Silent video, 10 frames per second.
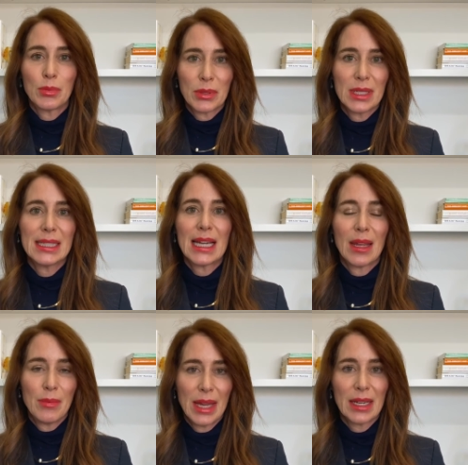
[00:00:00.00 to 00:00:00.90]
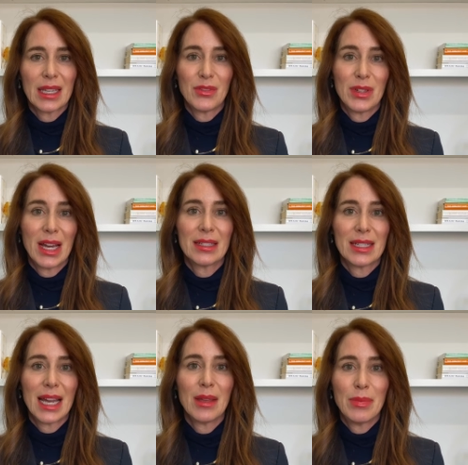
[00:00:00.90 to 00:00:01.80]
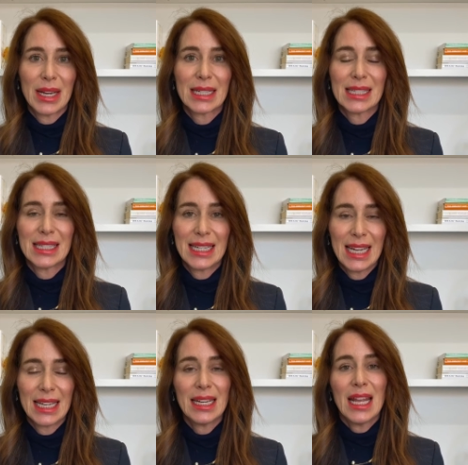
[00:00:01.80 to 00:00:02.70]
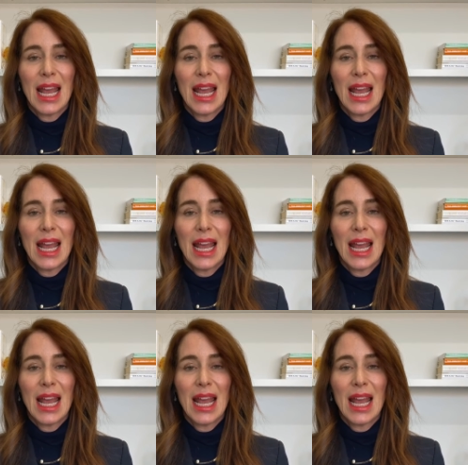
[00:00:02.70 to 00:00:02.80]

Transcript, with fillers: pre-diabetic, if not diabetic state,